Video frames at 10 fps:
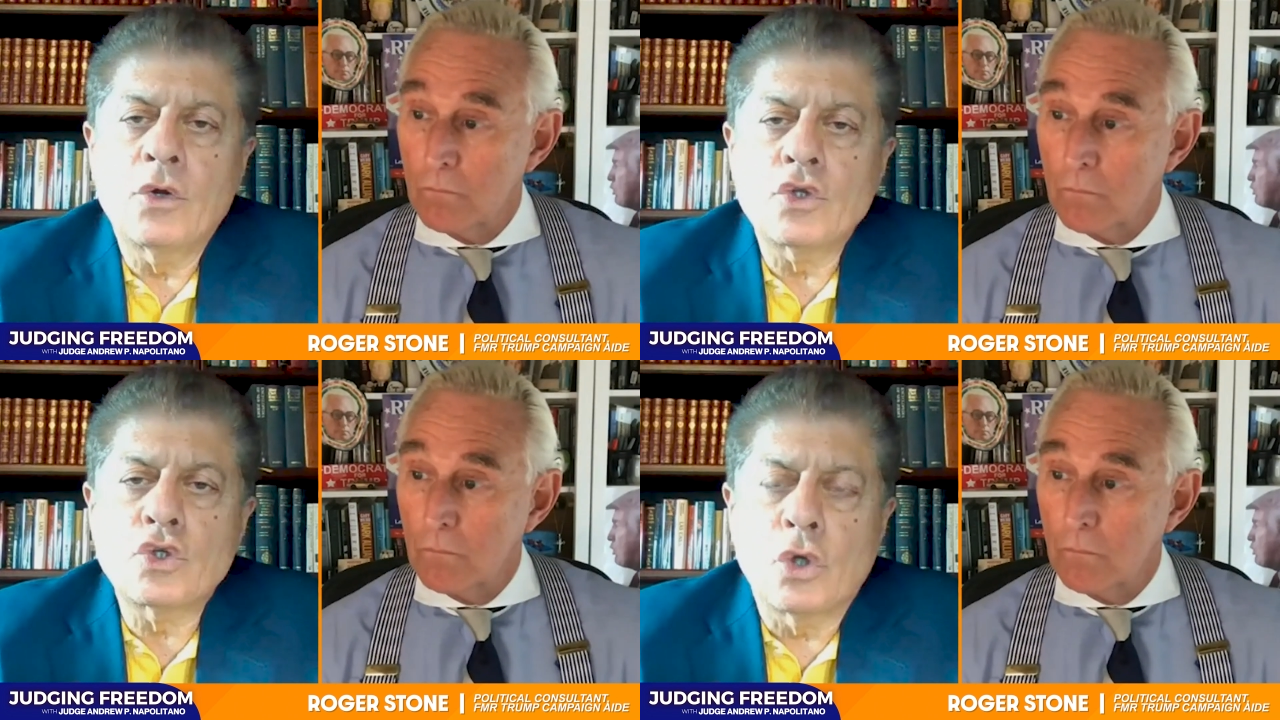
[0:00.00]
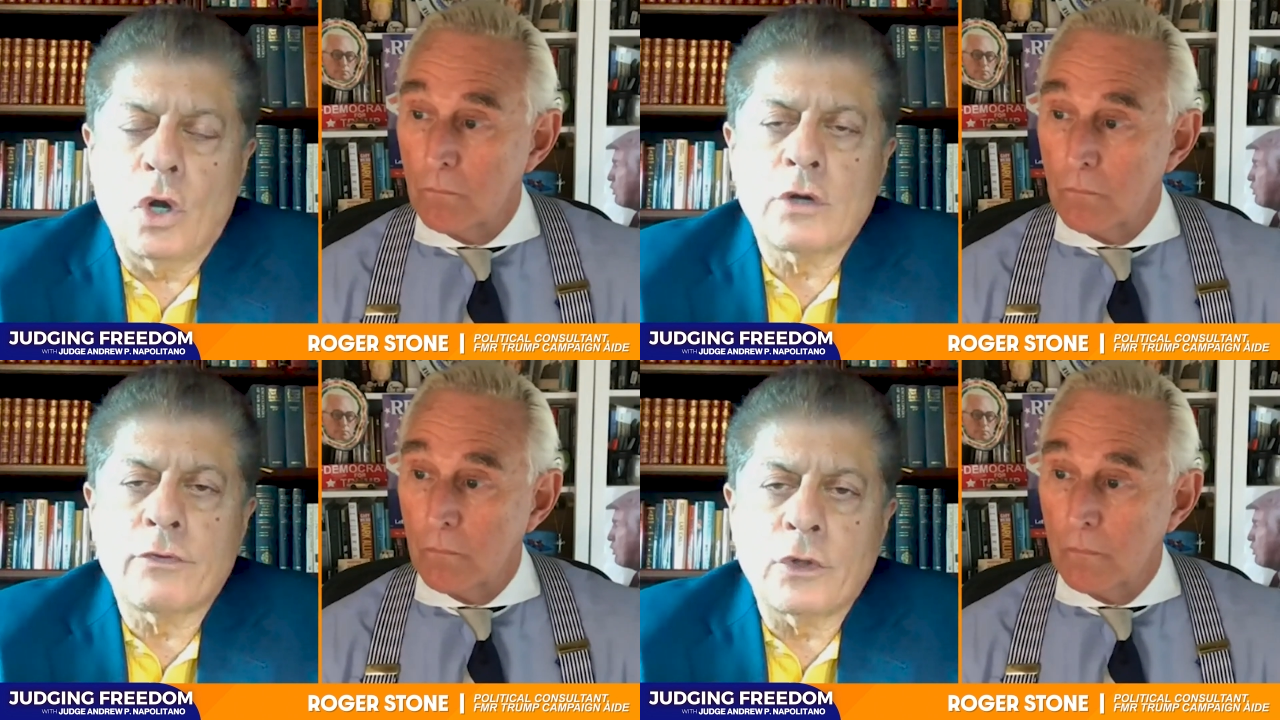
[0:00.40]
Speaker 1: could
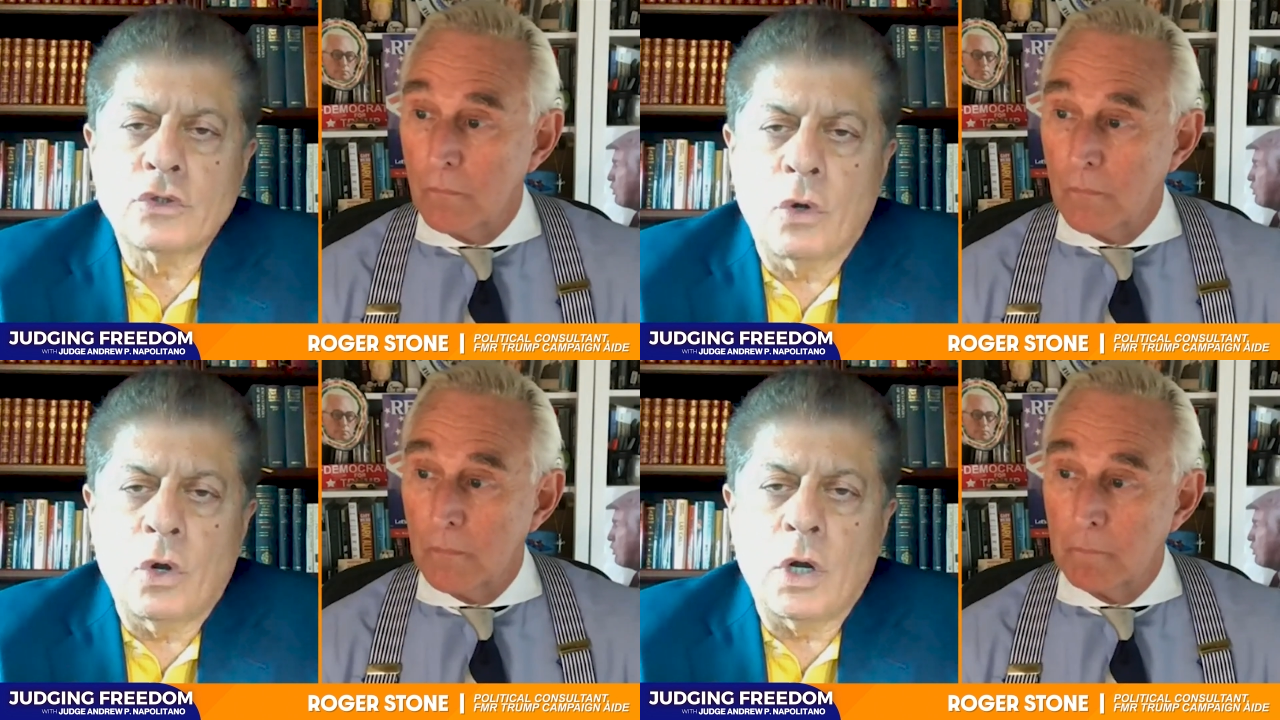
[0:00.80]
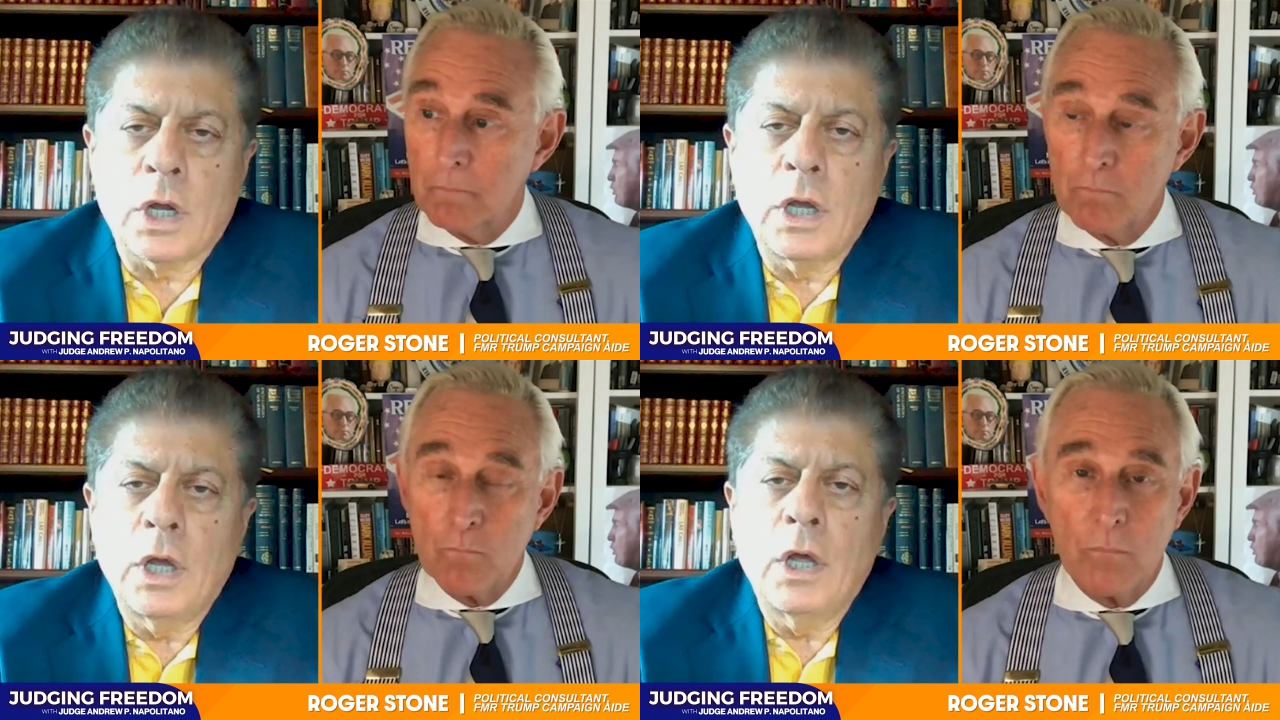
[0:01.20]
talk the
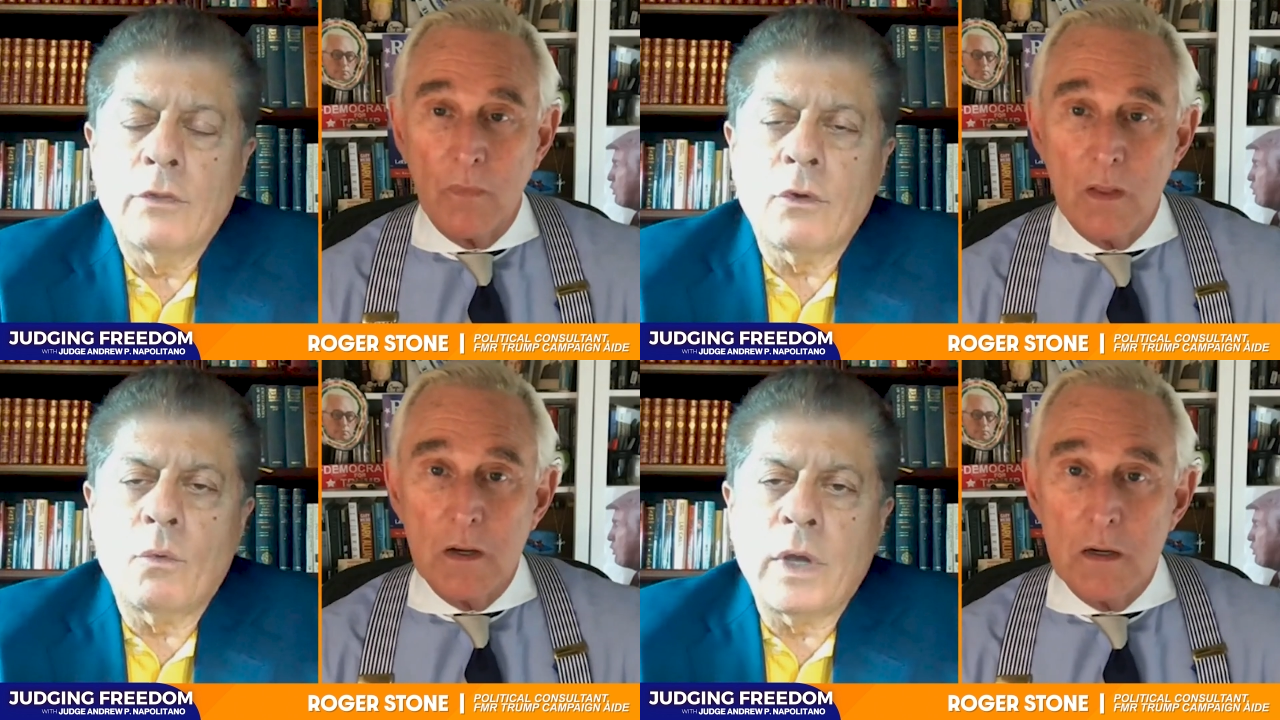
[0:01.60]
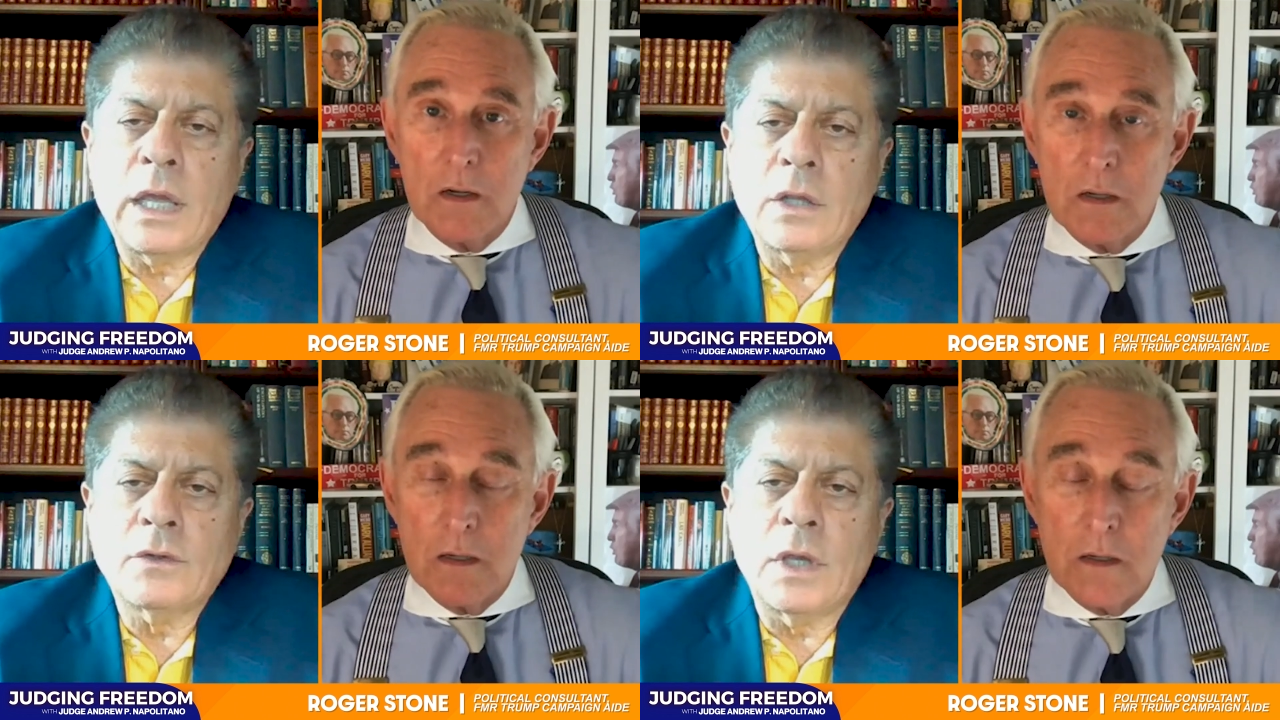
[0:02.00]
talk the
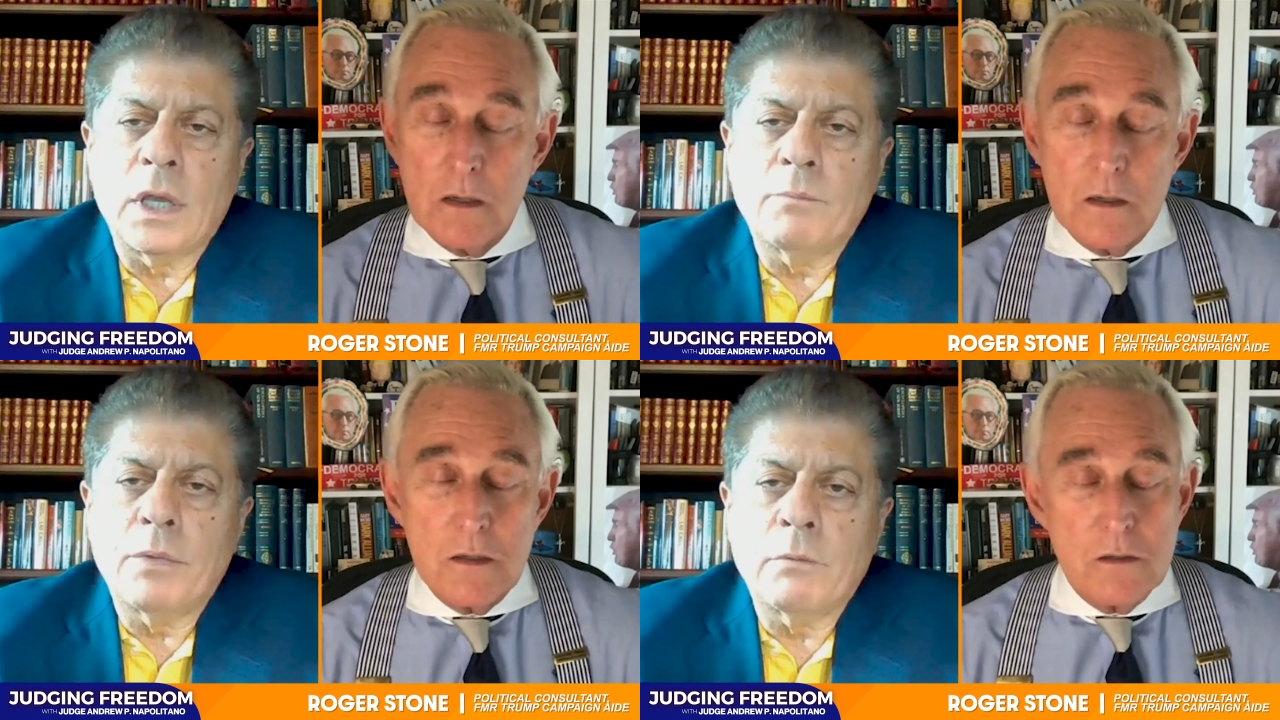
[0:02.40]
way he did.